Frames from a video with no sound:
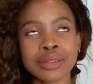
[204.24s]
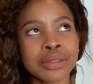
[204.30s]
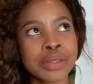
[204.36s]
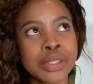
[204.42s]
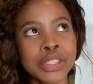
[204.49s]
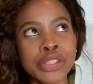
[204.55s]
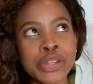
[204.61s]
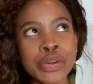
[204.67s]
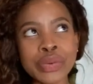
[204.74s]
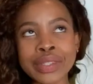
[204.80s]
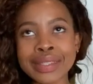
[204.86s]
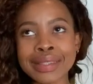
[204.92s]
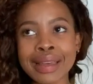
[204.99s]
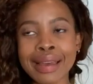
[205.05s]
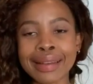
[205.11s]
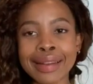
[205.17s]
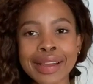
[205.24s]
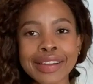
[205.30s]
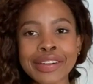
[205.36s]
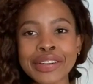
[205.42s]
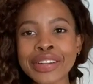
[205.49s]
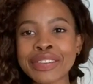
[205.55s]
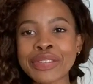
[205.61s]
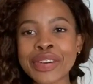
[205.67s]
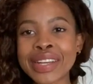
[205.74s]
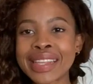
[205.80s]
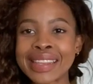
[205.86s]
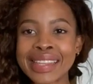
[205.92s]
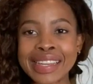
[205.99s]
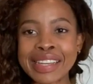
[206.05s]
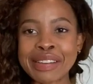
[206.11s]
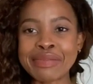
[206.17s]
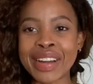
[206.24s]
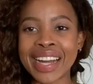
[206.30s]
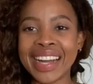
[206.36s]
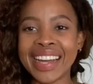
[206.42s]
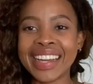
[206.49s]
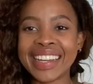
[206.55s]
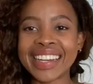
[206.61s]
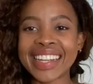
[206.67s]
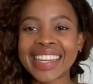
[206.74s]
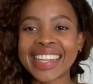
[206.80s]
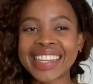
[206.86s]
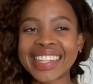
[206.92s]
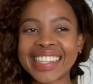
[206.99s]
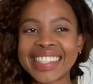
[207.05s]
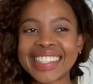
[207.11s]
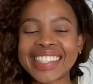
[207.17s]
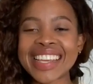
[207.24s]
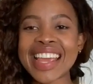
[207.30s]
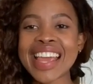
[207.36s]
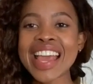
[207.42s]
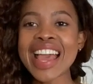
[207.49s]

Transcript: What year was that? I don't even want to think about it.